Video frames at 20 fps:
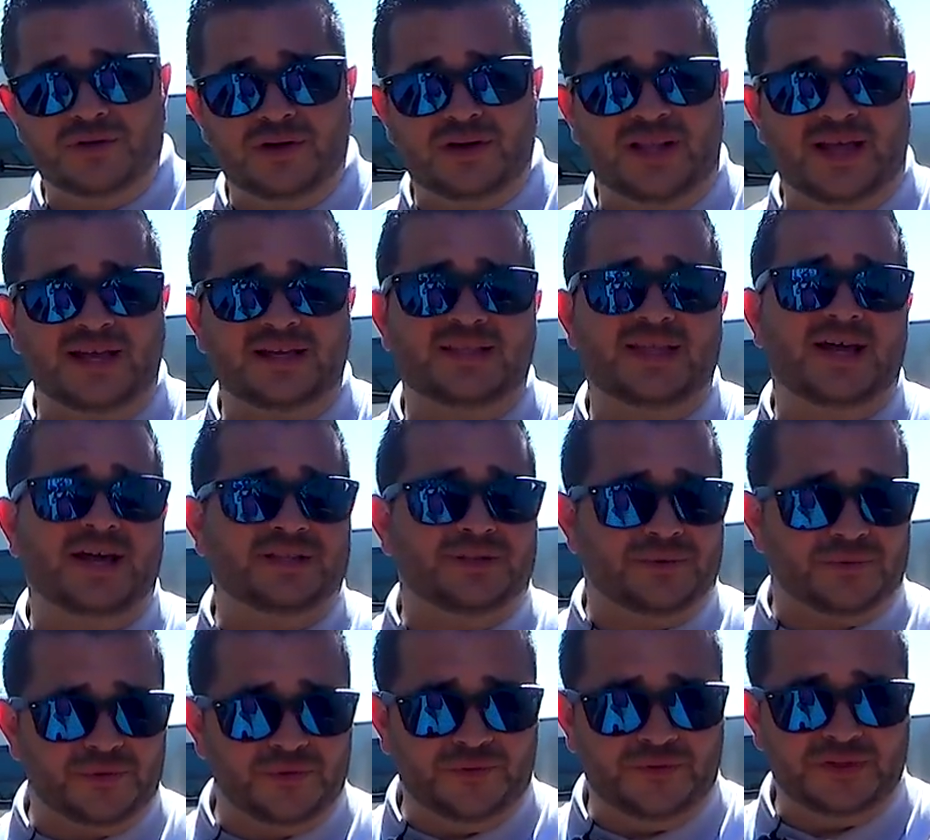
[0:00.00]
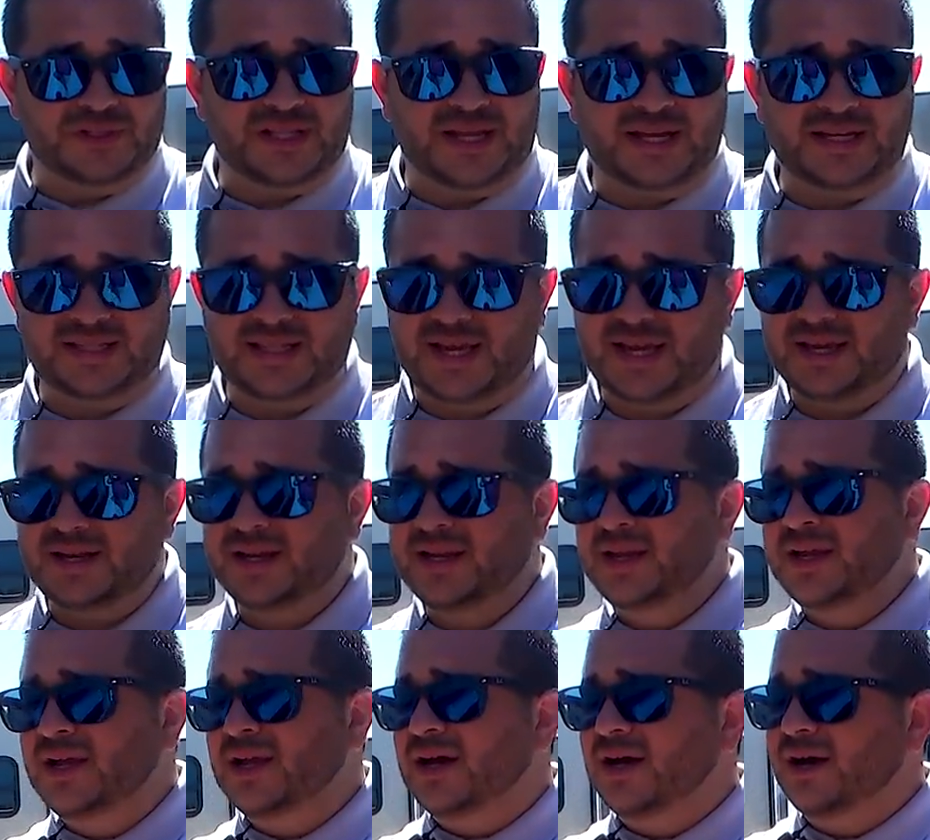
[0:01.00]
are like that. The roof is like that.
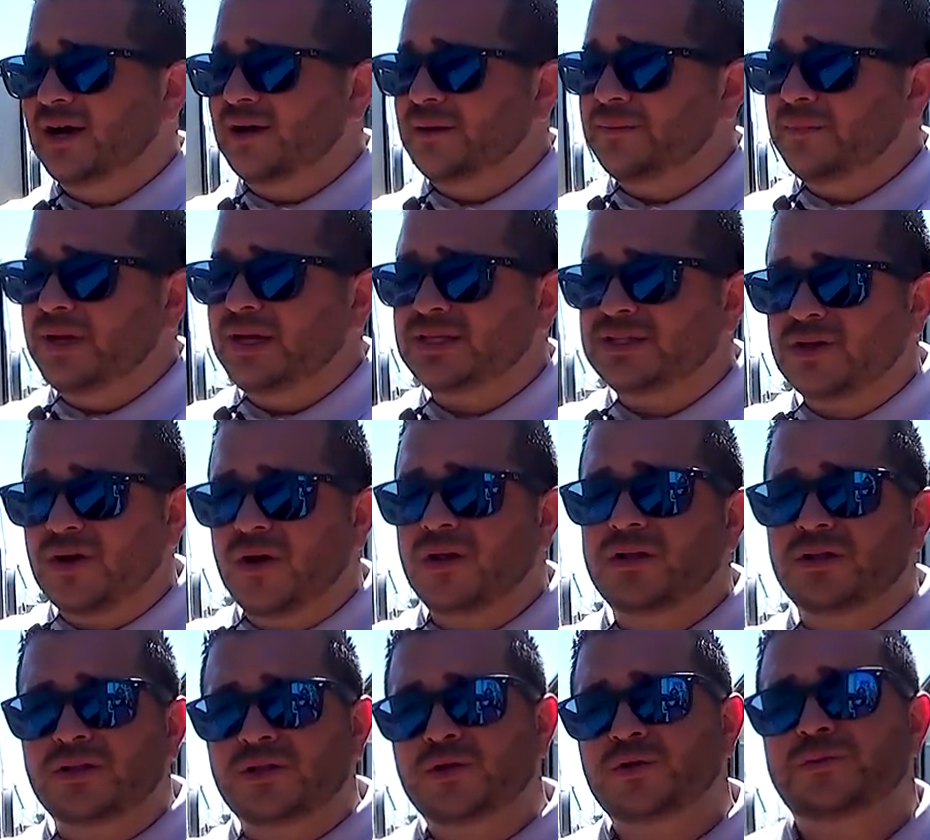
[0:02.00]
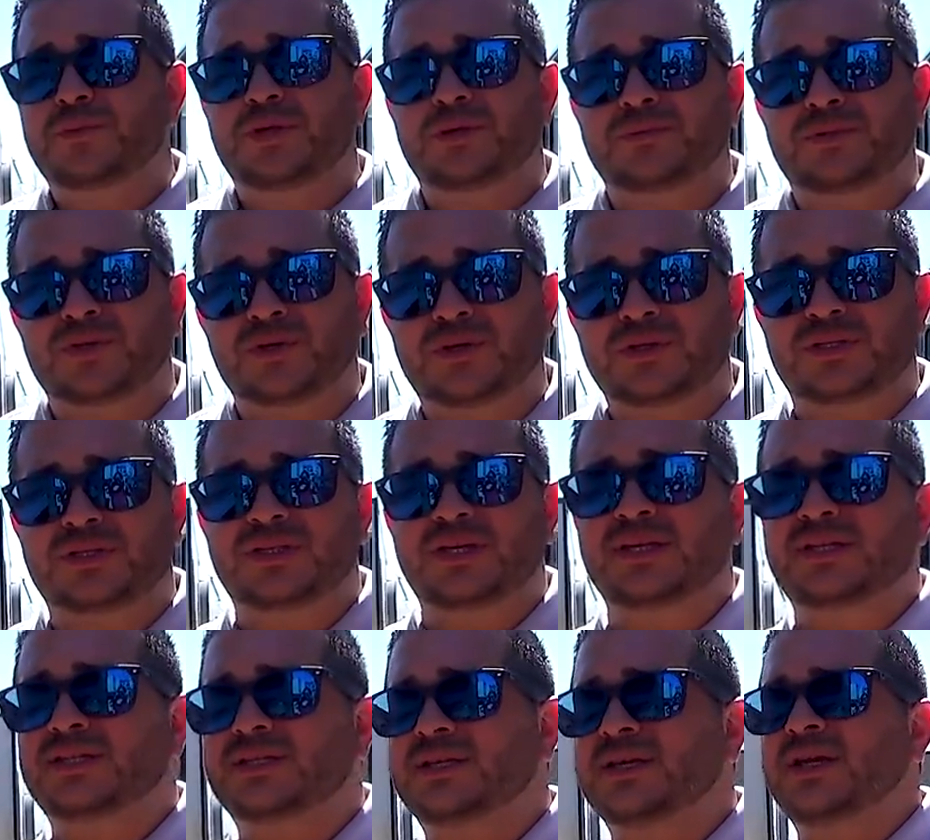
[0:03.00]
Um, it's all aluminum, so it's,
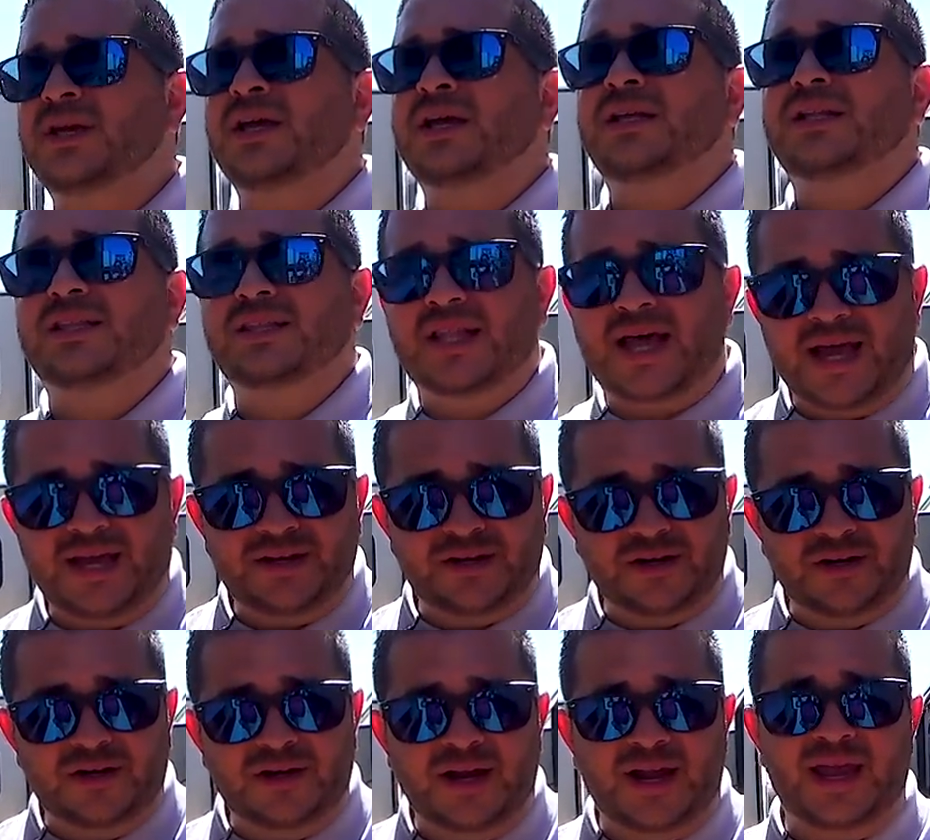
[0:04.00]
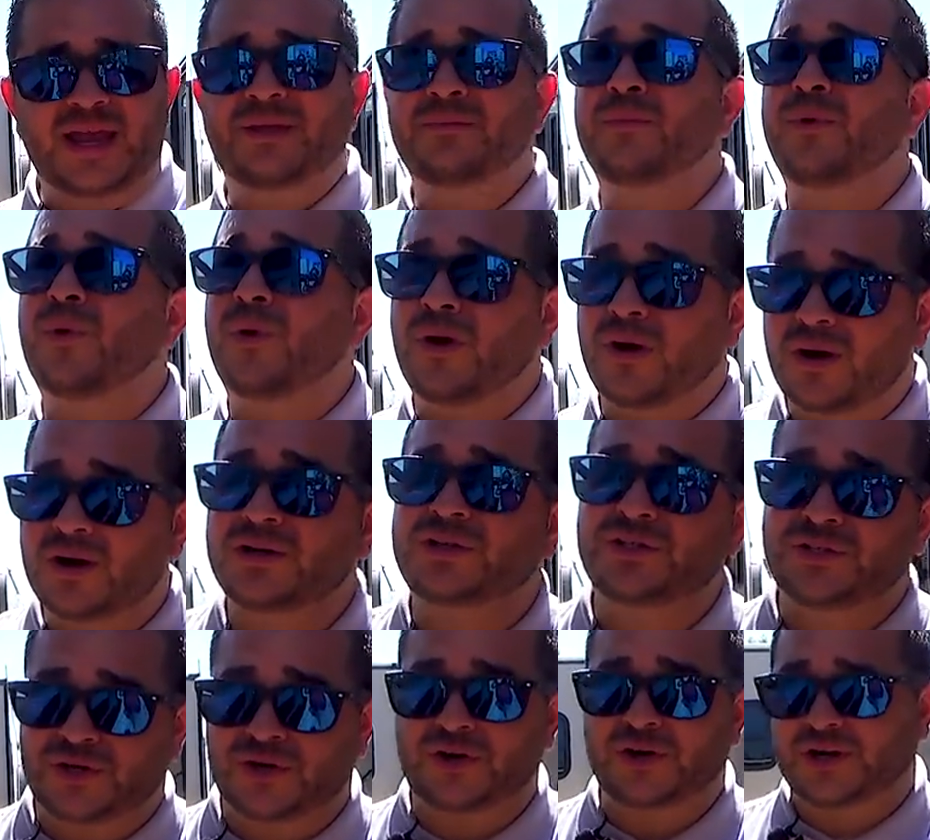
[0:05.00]
it's lighter and more
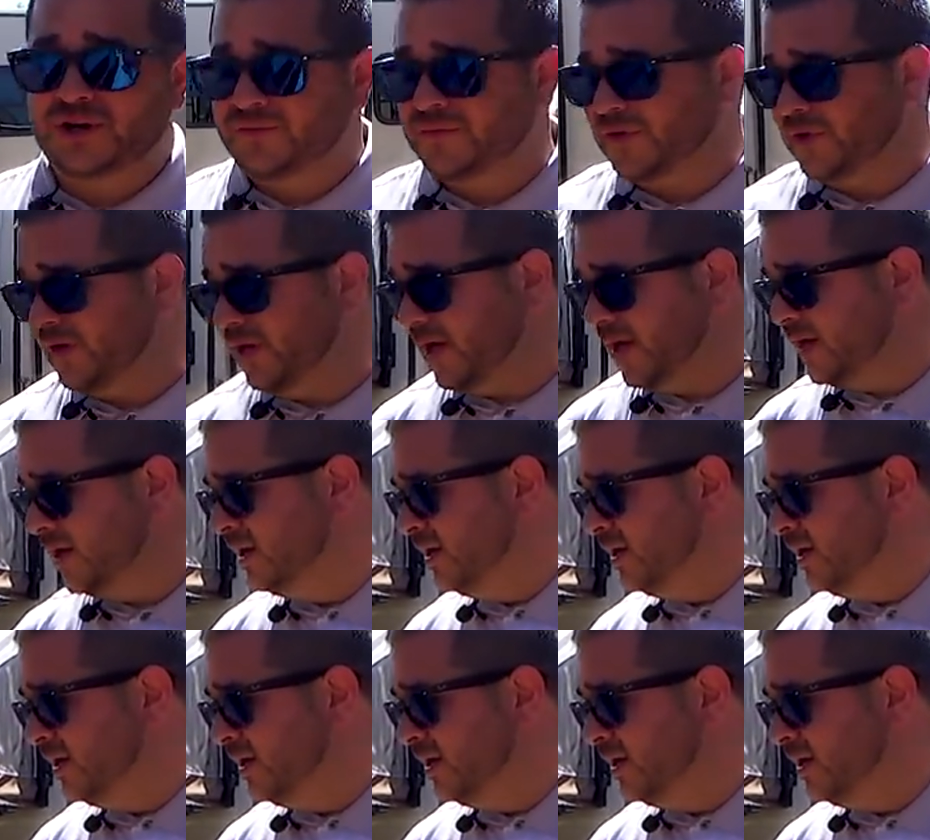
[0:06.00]
sturdy for you